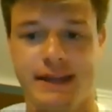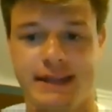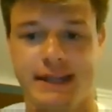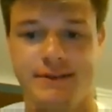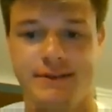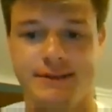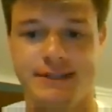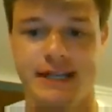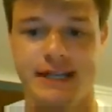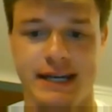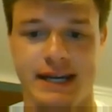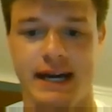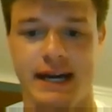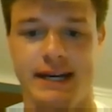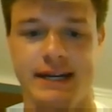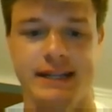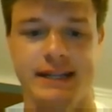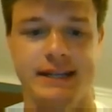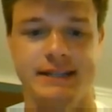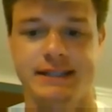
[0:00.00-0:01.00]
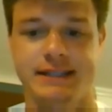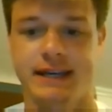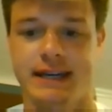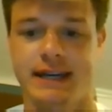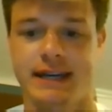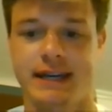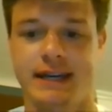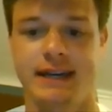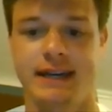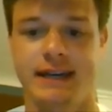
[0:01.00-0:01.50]
that it was kind of this,
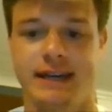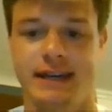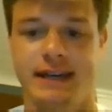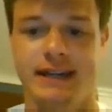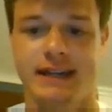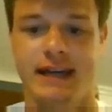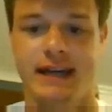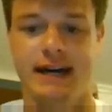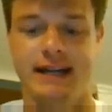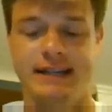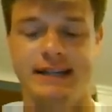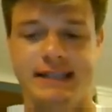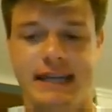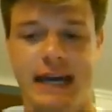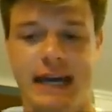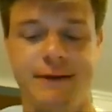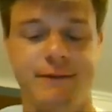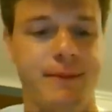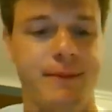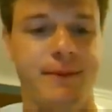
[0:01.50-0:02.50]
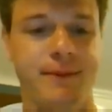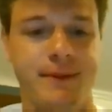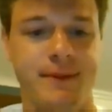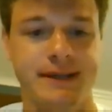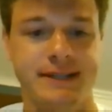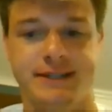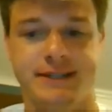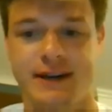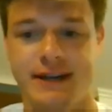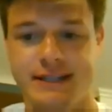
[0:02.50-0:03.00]
kind of just gave up a
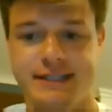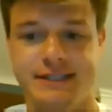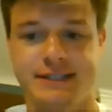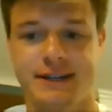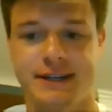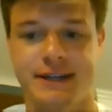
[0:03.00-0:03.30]
bit. So I just took